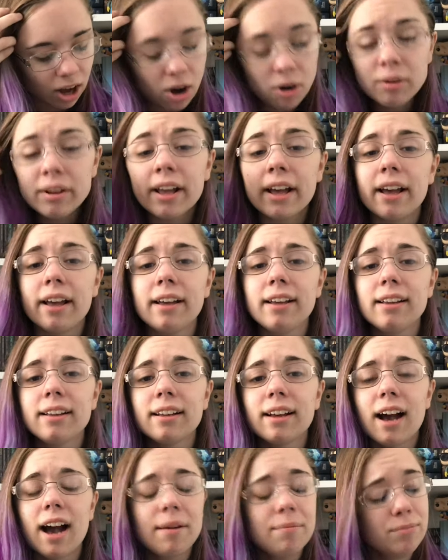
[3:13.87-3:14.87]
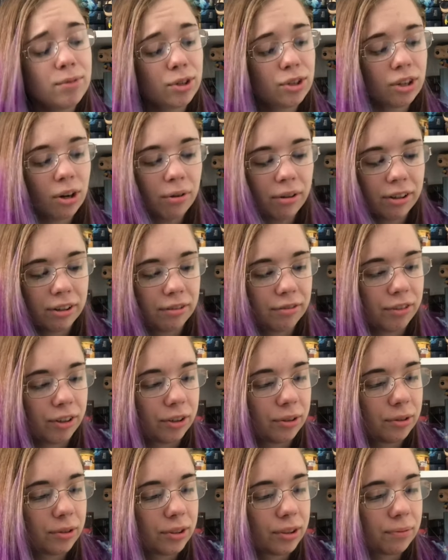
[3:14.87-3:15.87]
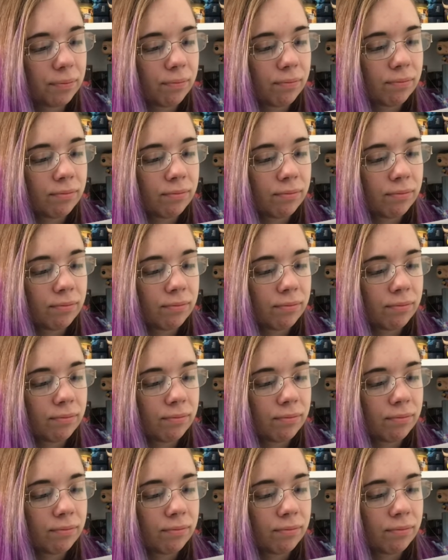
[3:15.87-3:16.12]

Okay, I'm so confused.